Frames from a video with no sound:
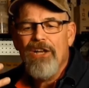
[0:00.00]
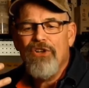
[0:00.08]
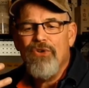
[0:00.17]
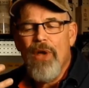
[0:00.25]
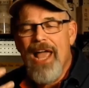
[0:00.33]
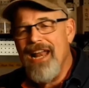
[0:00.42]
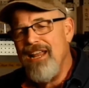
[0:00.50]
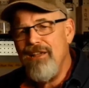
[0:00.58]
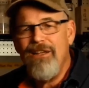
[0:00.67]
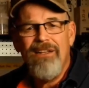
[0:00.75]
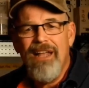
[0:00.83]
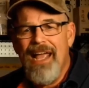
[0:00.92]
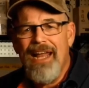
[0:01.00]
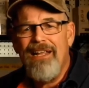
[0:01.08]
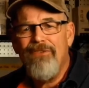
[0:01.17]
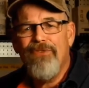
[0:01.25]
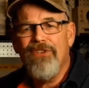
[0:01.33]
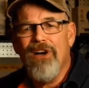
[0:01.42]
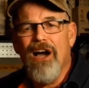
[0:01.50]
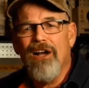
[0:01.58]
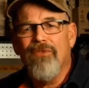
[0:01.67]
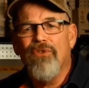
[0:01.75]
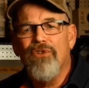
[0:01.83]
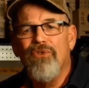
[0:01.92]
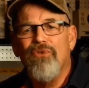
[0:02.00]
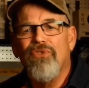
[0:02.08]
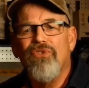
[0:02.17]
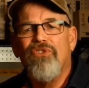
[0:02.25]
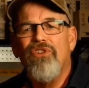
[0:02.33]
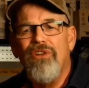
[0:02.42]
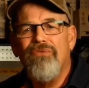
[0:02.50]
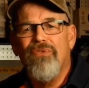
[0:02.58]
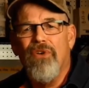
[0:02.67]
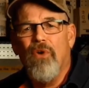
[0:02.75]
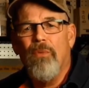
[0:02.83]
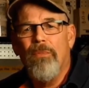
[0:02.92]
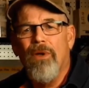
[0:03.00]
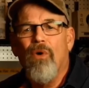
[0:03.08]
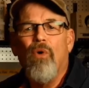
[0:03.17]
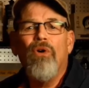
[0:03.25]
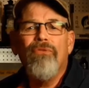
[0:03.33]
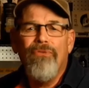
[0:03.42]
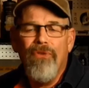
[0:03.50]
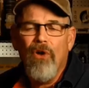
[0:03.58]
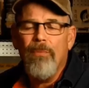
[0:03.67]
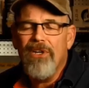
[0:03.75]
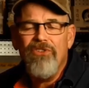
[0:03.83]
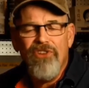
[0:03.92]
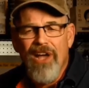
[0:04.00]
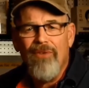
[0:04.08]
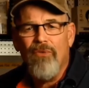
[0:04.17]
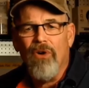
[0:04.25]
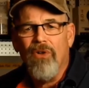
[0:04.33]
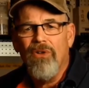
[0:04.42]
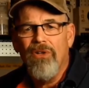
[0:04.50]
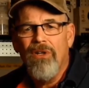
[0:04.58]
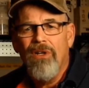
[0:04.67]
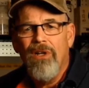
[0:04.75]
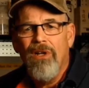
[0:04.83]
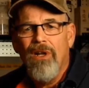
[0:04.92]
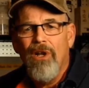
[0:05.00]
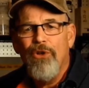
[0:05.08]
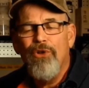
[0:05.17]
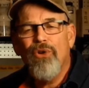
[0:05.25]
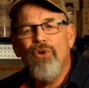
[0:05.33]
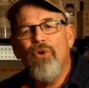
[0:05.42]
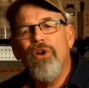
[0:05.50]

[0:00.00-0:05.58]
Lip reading: to any photographer using sheet film or film in general. you're